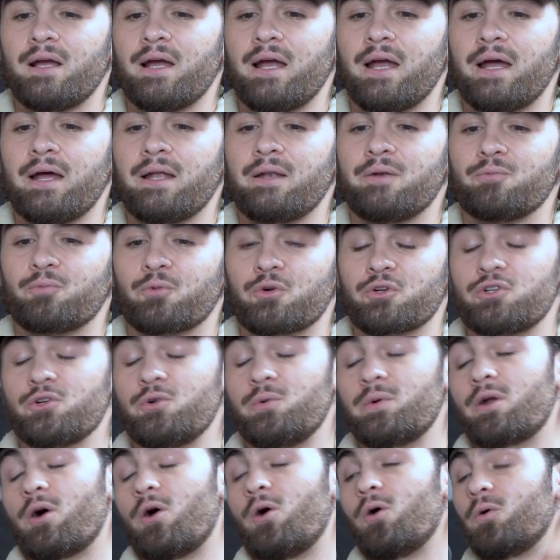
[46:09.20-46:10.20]
and we're
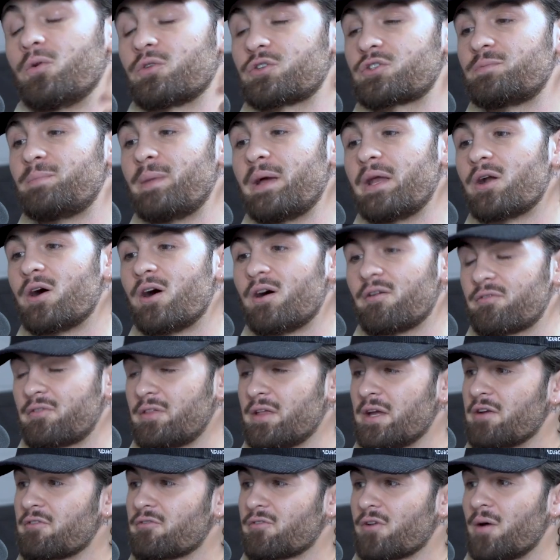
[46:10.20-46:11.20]
doing a whole spin-off
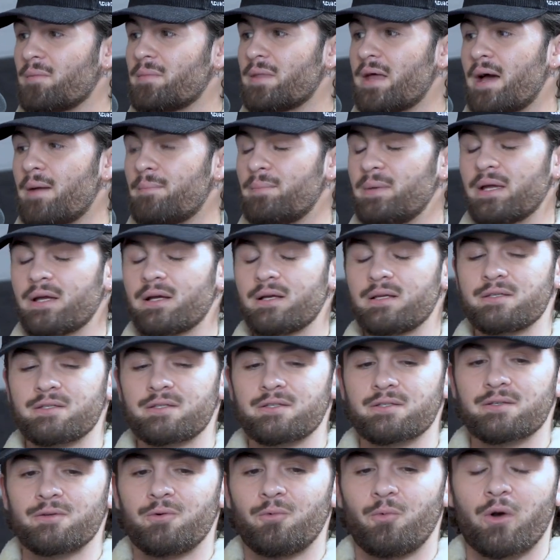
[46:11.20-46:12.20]
thing from that because